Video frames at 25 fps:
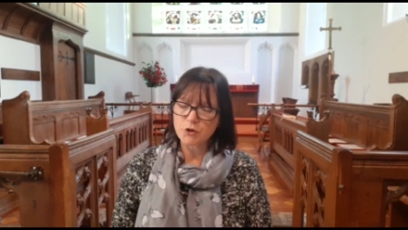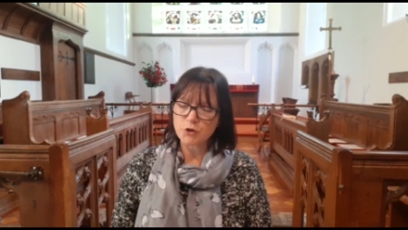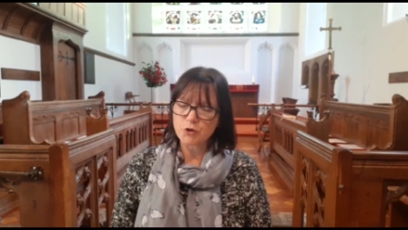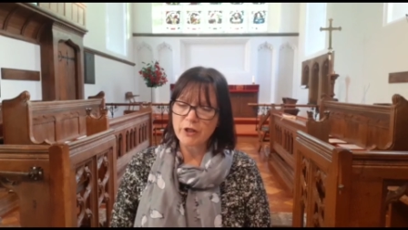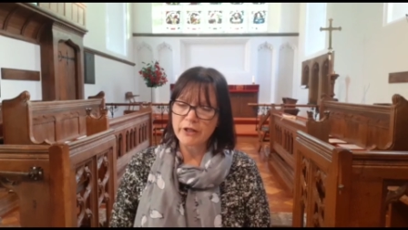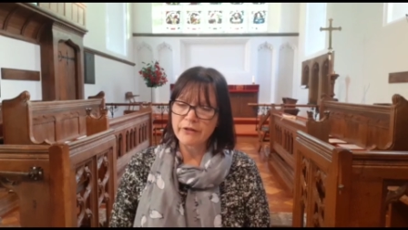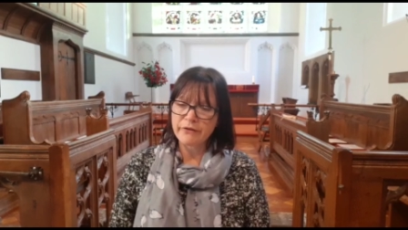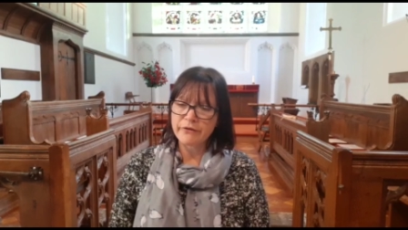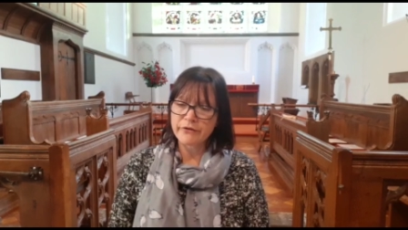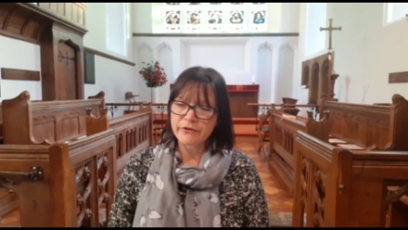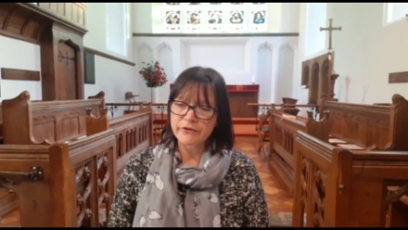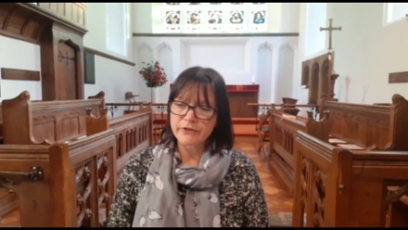
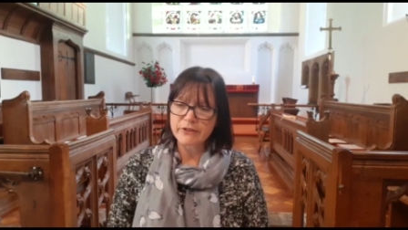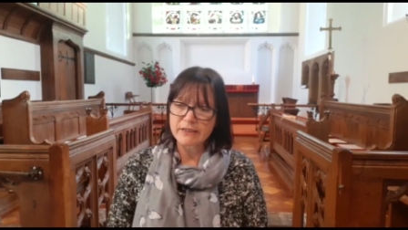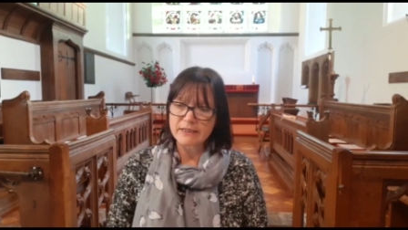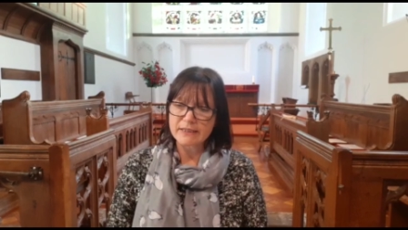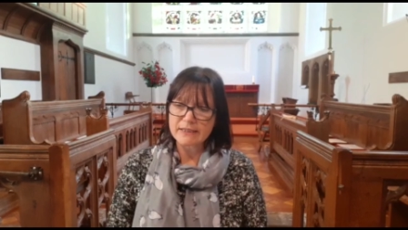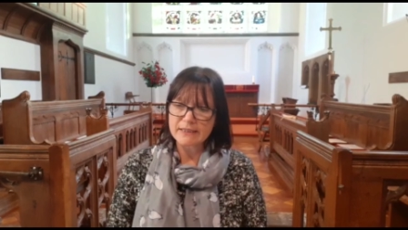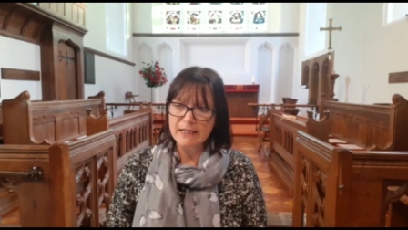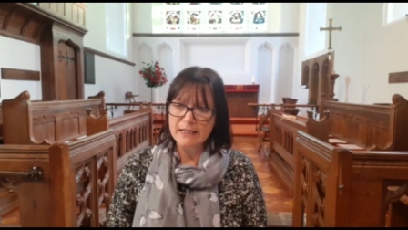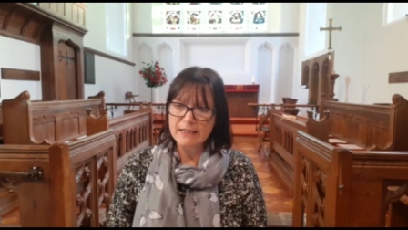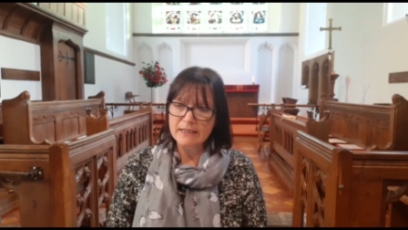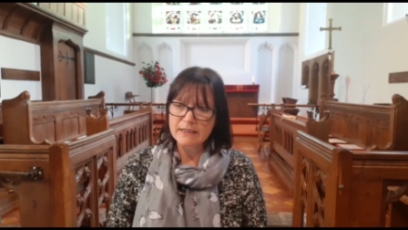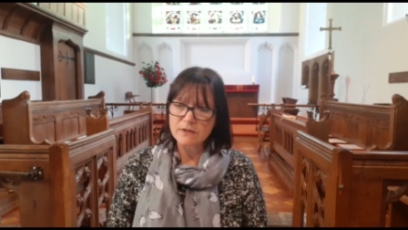strength to
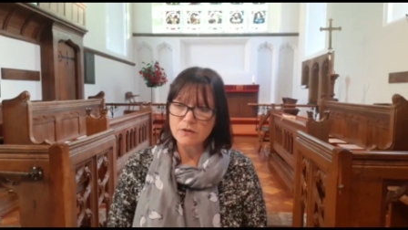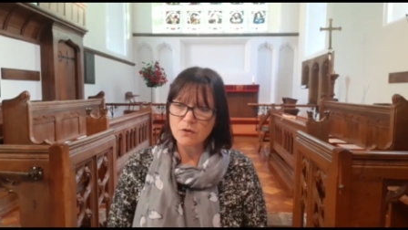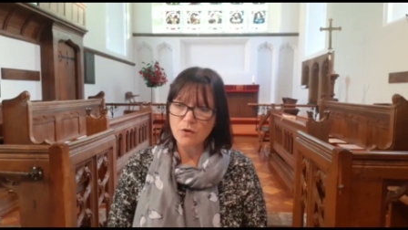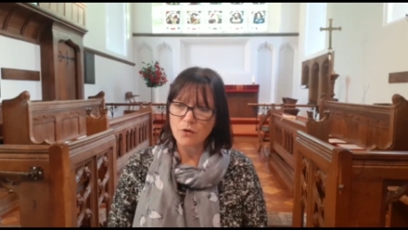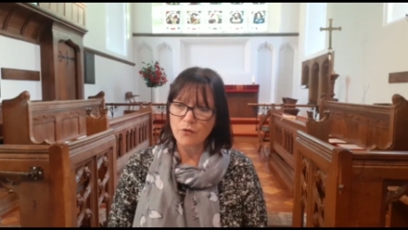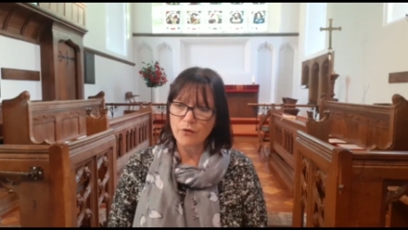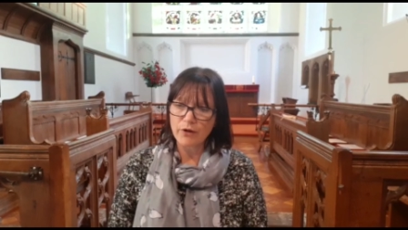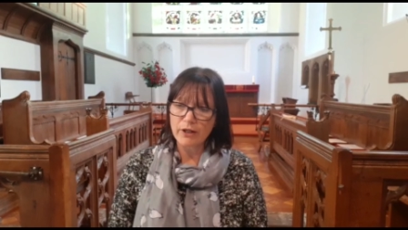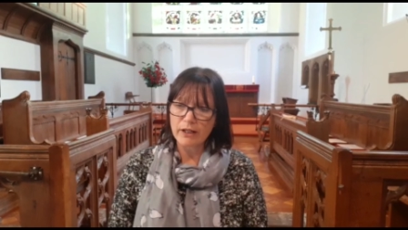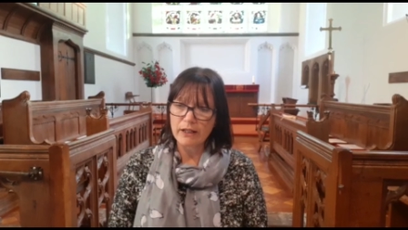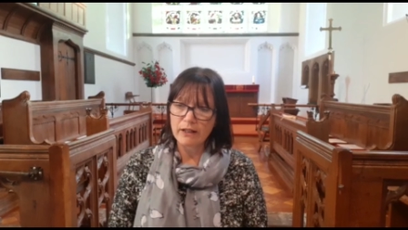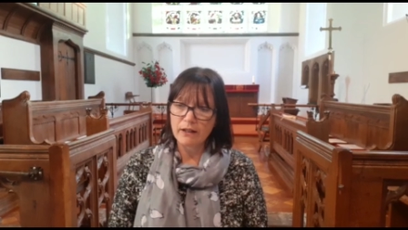say
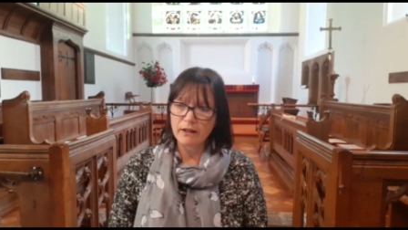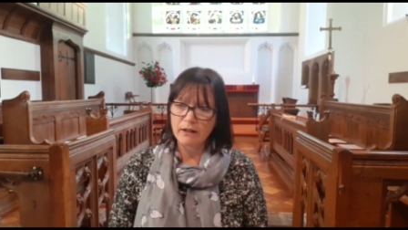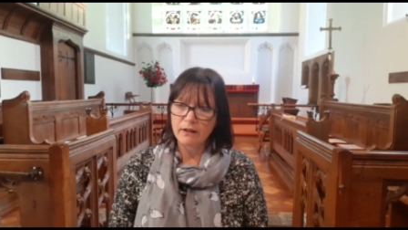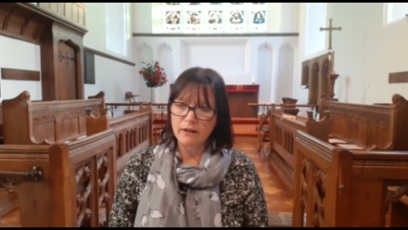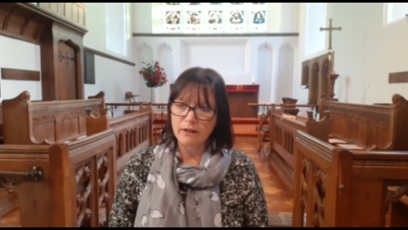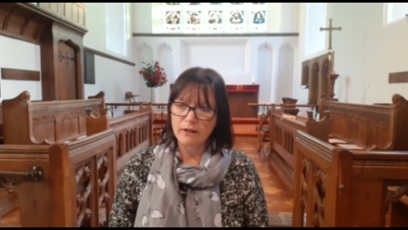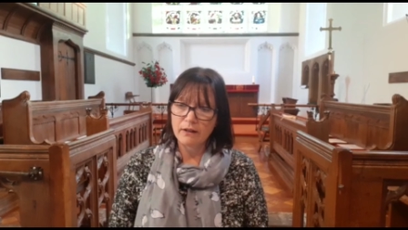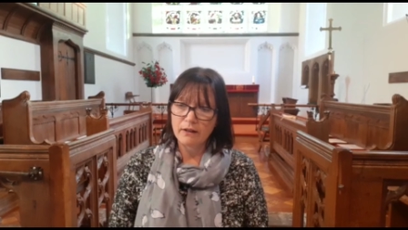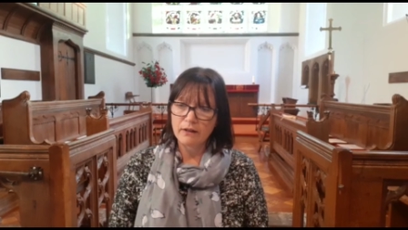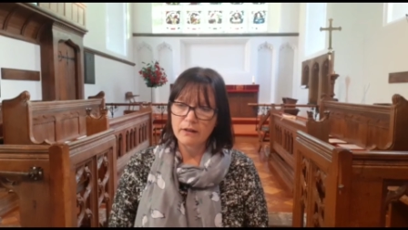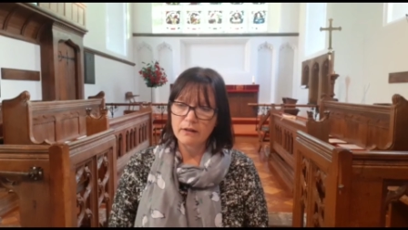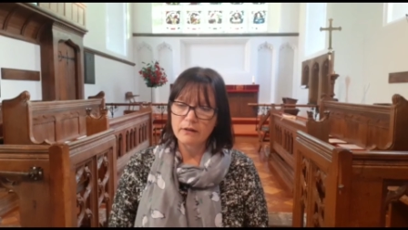sorry
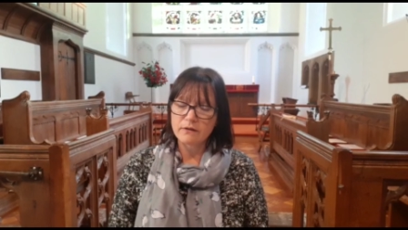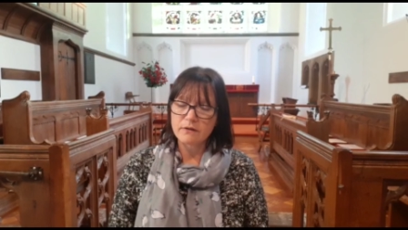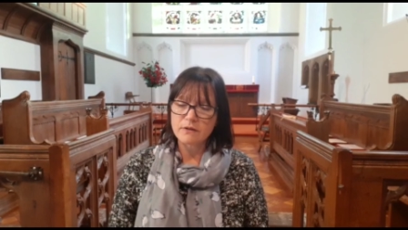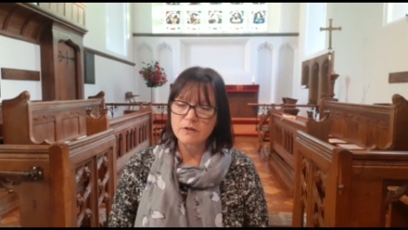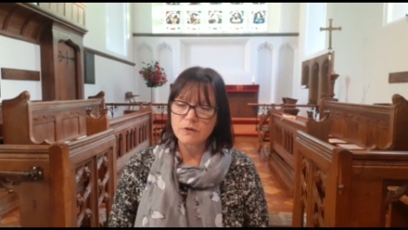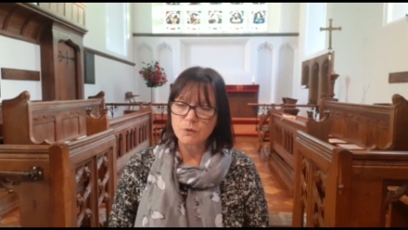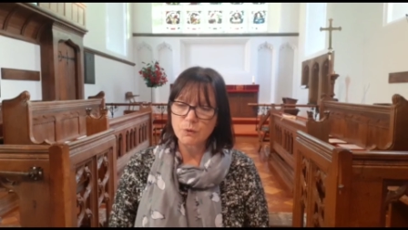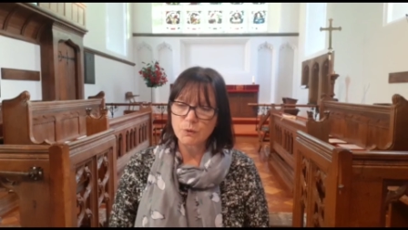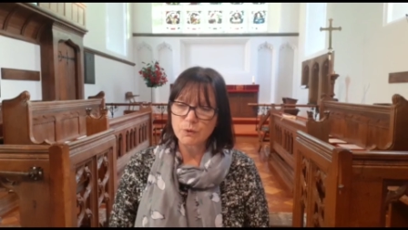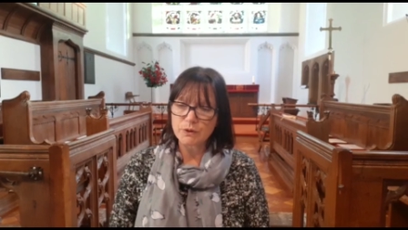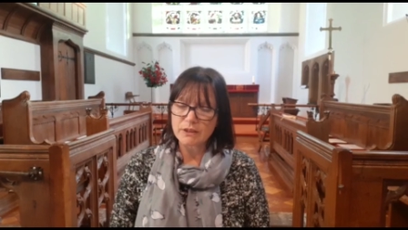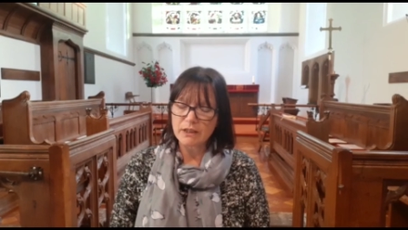and
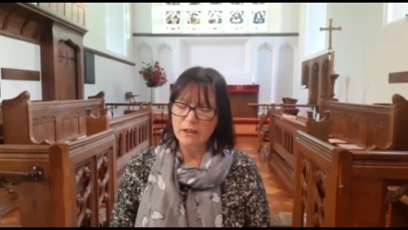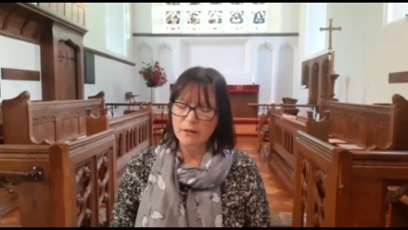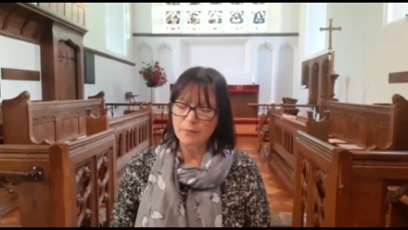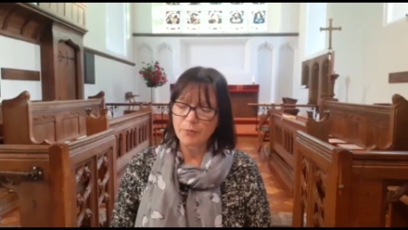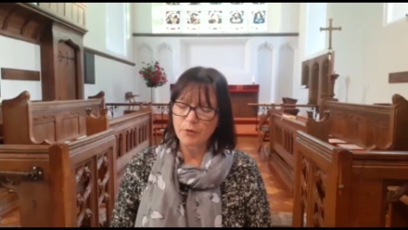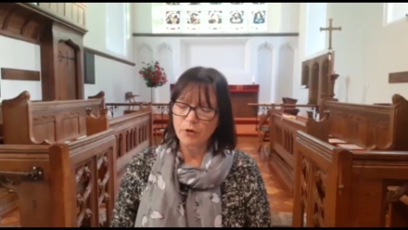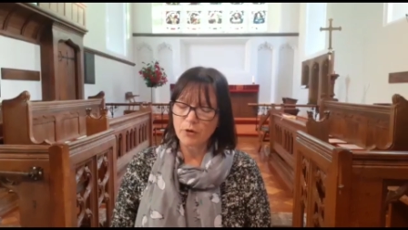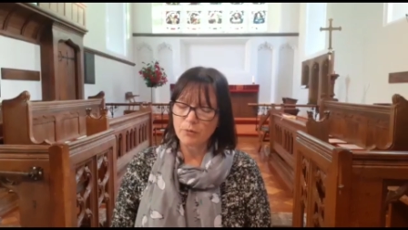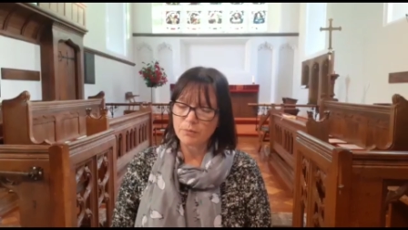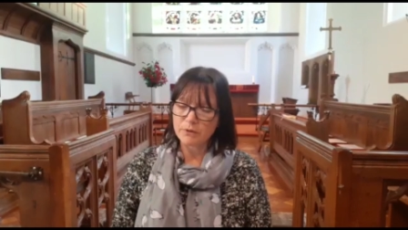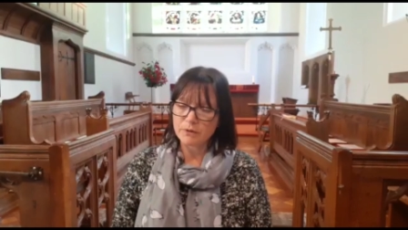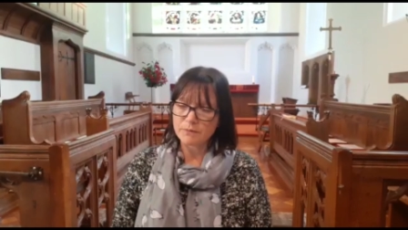sort our
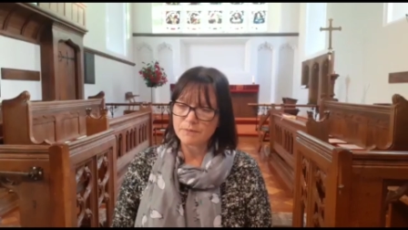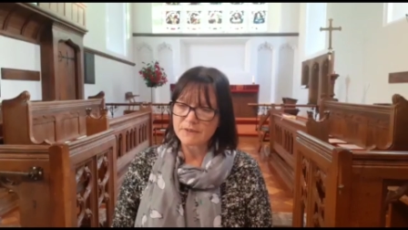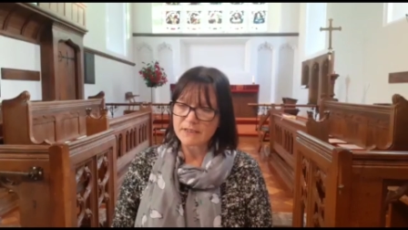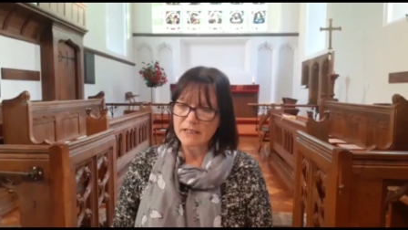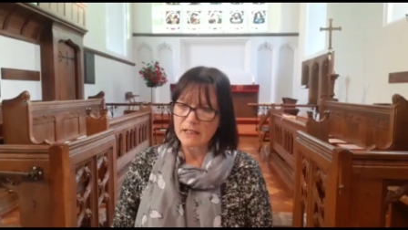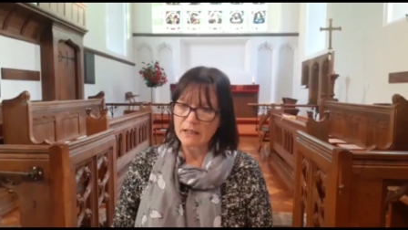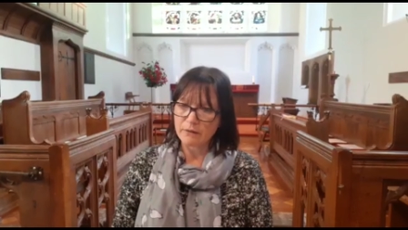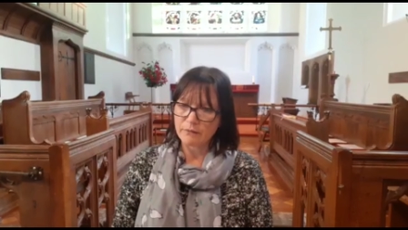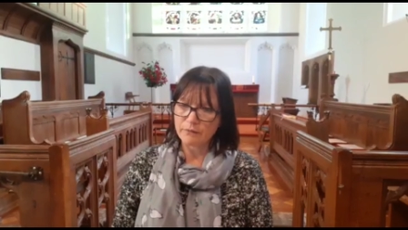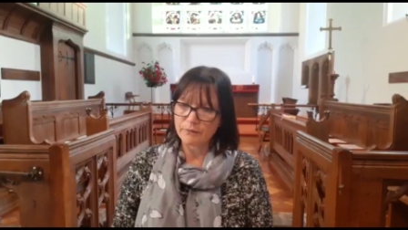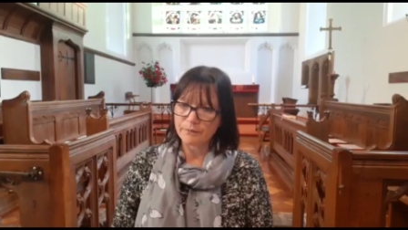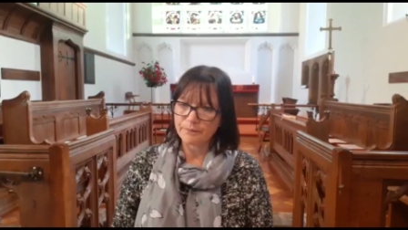problems
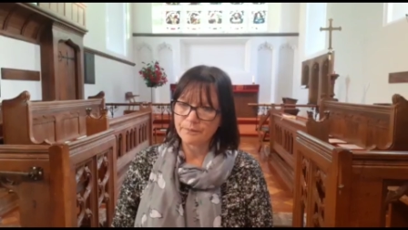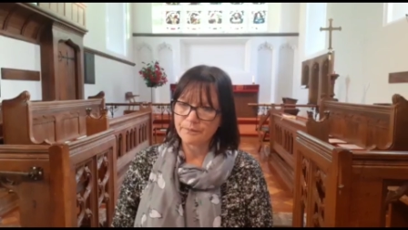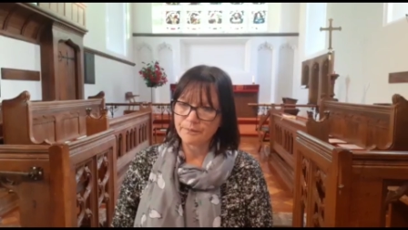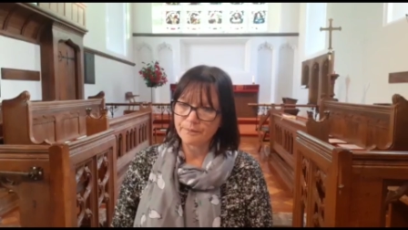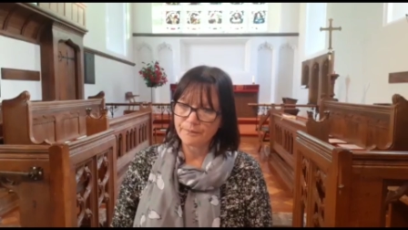out.